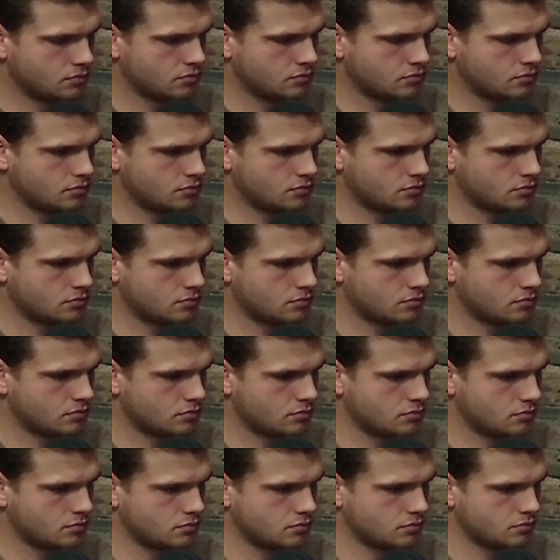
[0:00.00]

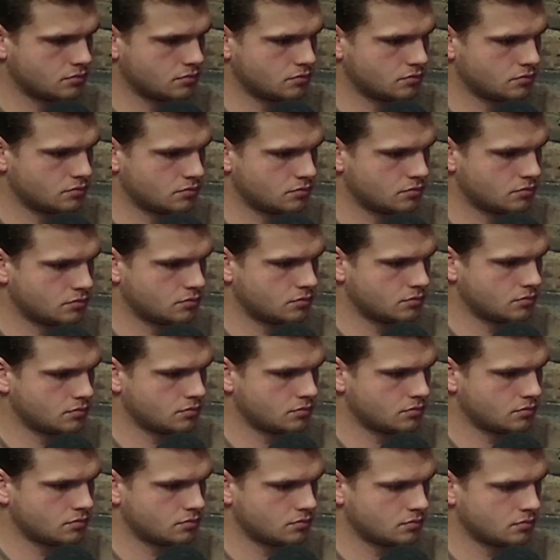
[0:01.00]

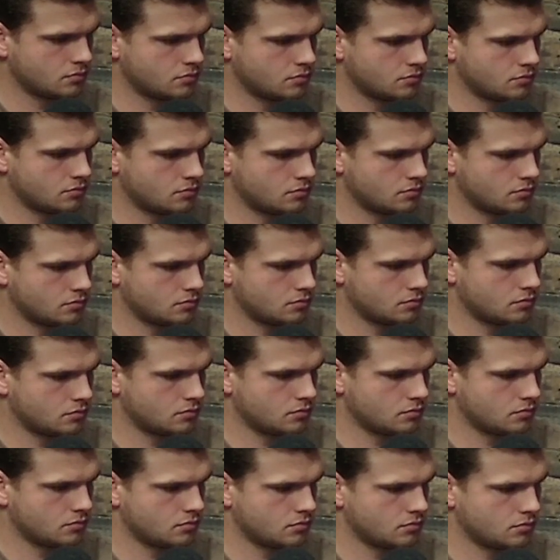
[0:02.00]

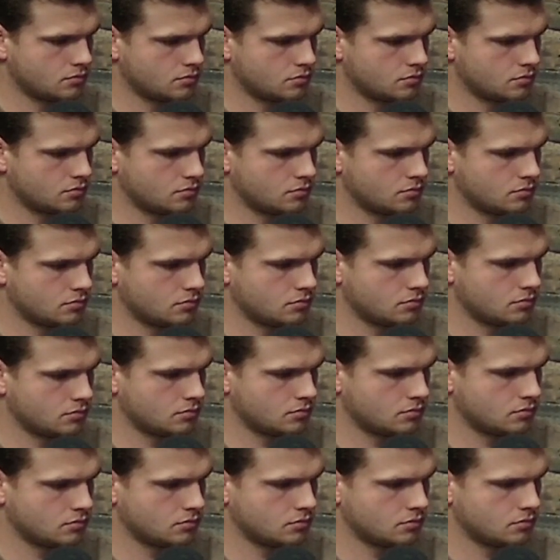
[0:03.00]

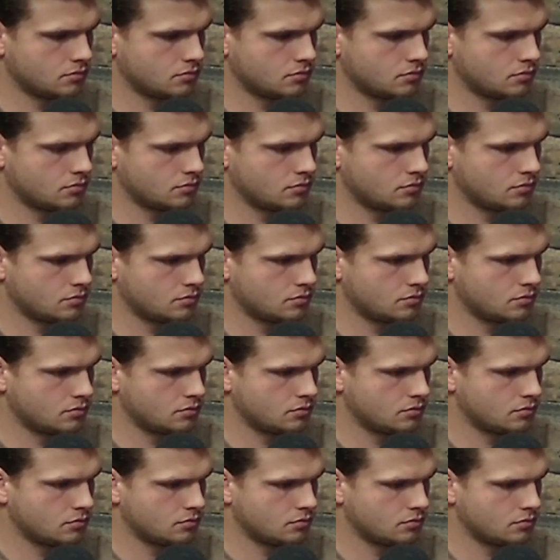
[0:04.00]

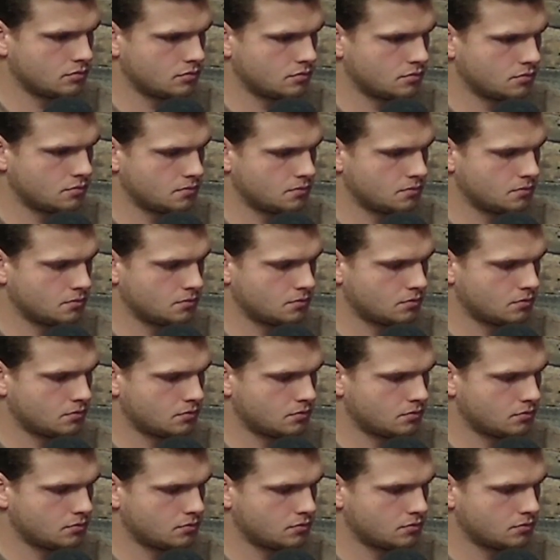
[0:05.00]

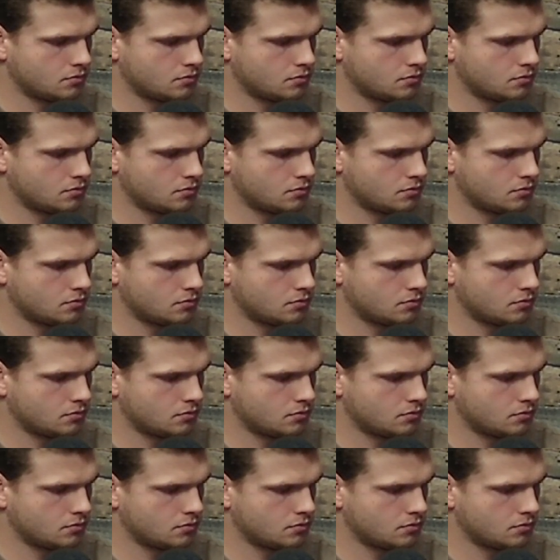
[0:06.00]
(silent)